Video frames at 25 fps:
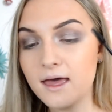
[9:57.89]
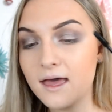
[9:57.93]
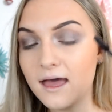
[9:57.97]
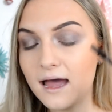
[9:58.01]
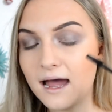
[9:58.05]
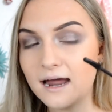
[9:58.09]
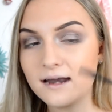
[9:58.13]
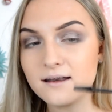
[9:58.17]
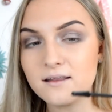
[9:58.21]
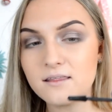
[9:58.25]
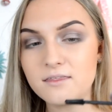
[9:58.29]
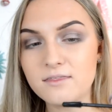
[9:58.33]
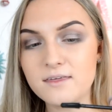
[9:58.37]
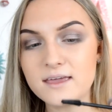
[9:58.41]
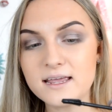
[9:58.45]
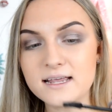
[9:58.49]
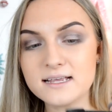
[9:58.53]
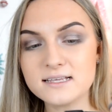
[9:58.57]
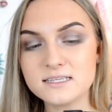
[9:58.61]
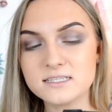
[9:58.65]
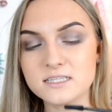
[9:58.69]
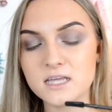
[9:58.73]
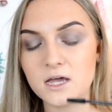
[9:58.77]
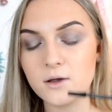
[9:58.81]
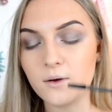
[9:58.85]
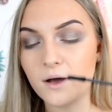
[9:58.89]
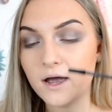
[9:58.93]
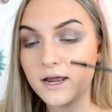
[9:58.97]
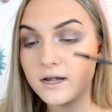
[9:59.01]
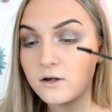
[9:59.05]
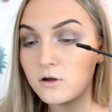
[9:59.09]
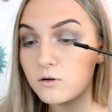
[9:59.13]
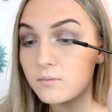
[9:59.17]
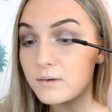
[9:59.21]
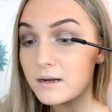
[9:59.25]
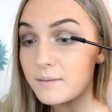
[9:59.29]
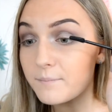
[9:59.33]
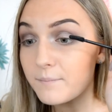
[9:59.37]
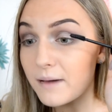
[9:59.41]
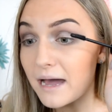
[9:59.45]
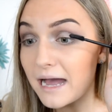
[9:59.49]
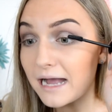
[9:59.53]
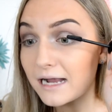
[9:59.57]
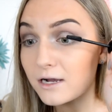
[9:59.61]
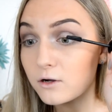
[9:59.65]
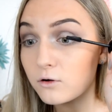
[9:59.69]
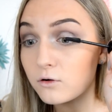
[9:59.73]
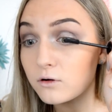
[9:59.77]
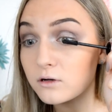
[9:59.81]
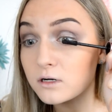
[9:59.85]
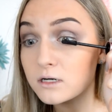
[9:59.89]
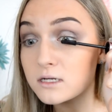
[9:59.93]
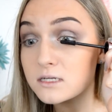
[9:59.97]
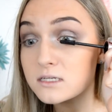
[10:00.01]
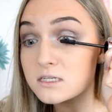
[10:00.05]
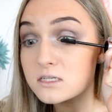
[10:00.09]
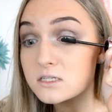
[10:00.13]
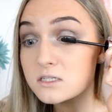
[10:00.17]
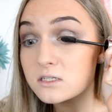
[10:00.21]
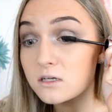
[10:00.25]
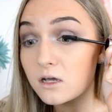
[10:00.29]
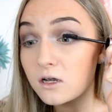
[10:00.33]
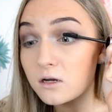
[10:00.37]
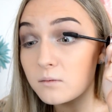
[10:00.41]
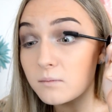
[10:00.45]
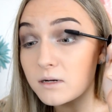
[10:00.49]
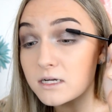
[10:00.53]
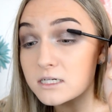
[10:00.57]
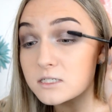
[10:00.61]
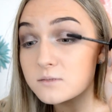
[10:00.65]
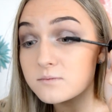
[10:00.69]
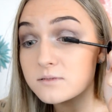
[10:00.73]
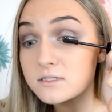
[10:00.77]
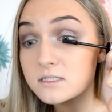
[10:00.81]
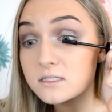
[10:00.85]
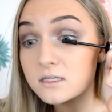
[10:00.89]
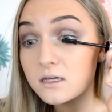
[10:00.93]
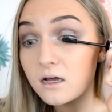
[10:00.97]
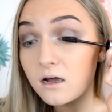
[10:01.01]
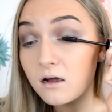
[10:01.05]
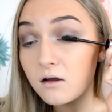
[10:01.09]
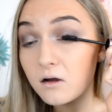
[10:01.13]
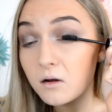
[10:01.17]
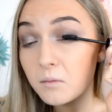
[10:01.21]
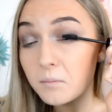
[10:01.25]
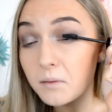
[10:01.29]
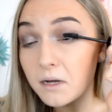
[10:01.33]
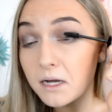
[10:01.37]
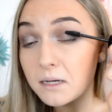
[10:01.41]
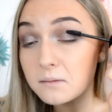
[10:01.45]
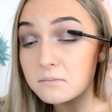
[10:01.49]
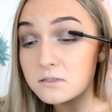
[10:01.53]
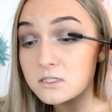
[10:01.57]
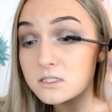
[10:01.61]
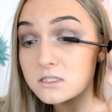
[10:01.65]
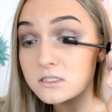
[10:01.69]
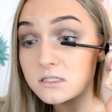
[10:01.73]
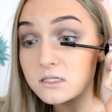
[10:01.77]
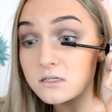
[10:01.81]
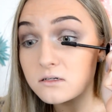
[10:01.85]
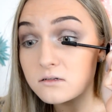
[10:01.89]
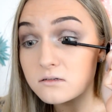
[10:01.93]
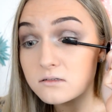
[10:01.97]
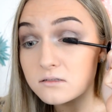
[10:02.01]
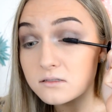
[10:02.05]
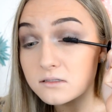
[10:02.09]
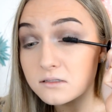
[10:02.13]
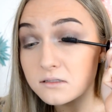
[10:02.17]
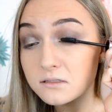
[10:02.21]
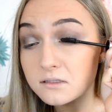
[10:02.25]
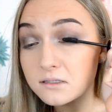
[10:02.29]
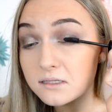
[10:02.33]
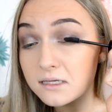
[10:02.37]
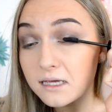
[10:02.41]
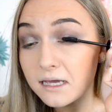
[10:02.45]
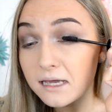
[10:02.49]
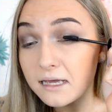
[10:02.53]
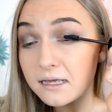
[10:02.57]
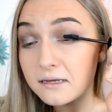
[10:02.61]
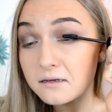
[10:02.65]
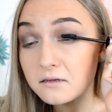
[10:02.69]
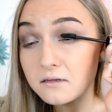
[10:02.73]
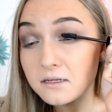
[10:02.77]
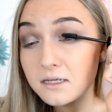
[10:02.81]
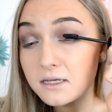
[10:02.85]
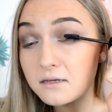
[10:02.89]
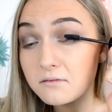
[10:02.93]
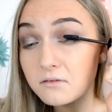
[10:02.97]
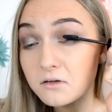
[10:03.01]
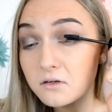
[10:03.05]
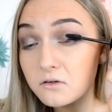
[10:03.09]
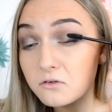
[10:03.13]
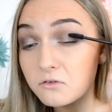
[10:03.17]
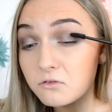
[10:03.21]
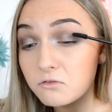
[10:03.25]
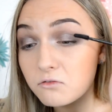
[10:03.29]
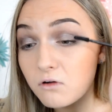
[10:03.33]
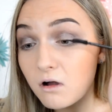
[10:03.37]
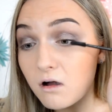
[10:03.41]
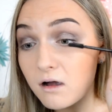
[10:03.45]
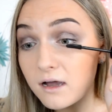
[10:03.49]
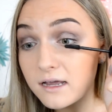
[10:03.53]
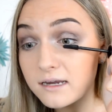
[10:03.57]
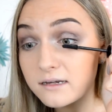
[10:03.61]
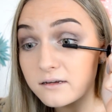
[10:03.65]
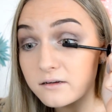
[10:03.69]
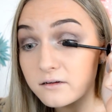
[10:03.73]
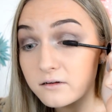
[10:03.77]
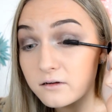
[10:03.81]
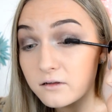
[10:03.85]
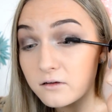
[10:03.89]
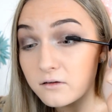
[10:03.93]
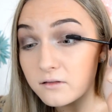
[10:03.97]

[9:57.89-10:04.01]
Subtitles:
And the thing is though, I normally pack on so much mascara, but I'm just too scared to even try to do